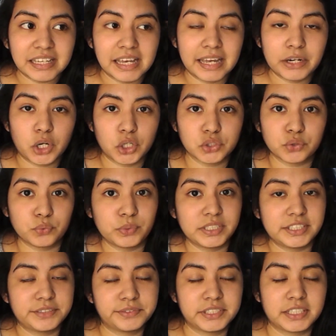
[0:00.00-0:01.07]
and also
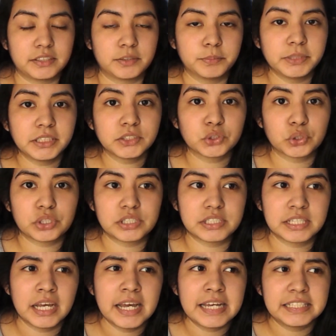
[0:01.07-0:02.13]
read different types of books. So
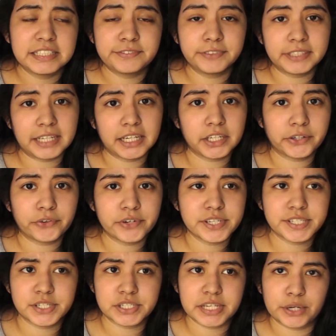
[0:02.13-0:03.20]
there's different
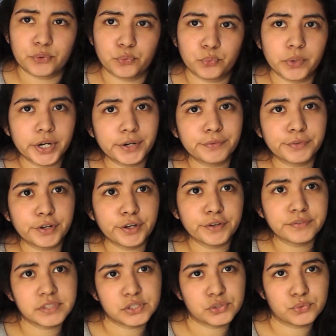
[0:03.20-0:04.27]
categories. There's like
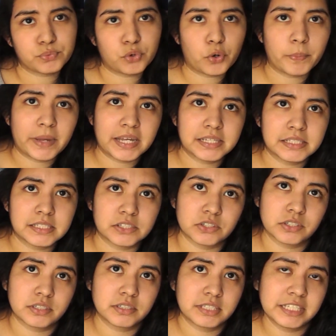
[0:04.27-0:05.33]
werewolves, there's romance,
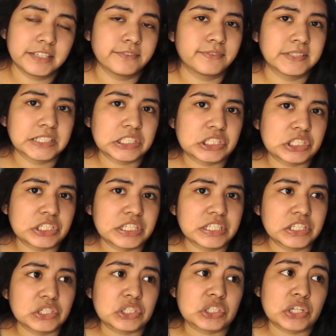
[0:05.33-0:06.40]
there's teen
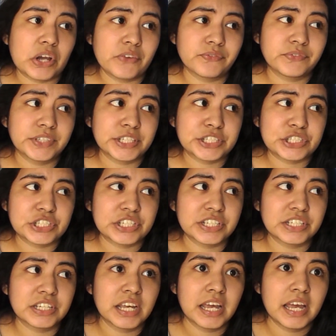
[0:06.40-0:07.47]
fiction, there's
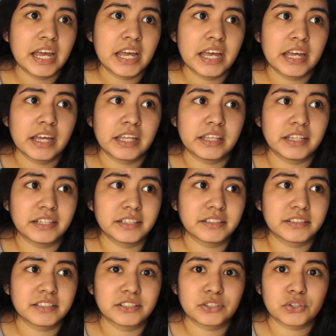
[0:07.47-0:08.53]
nonfiction,
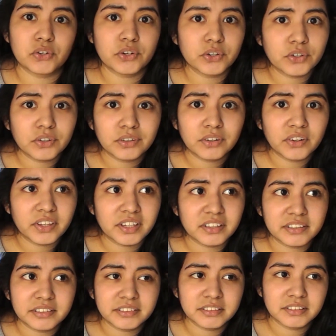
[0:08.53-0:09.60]
there's historical,
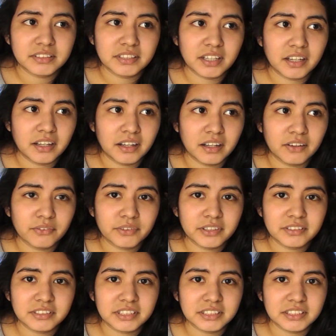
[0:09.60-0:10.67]
there's, what
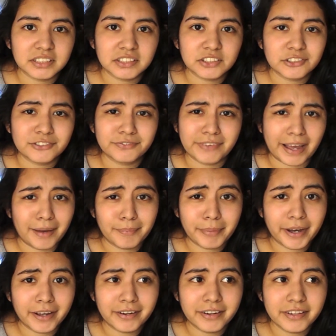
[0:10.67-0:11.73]
else is there? There's
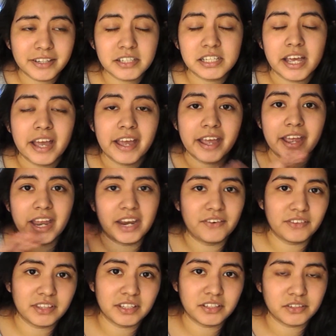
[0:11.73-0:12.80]
vampire, there's
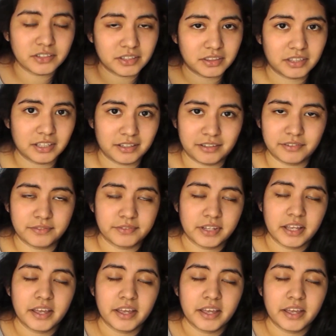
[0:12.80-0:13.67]
everything you could think of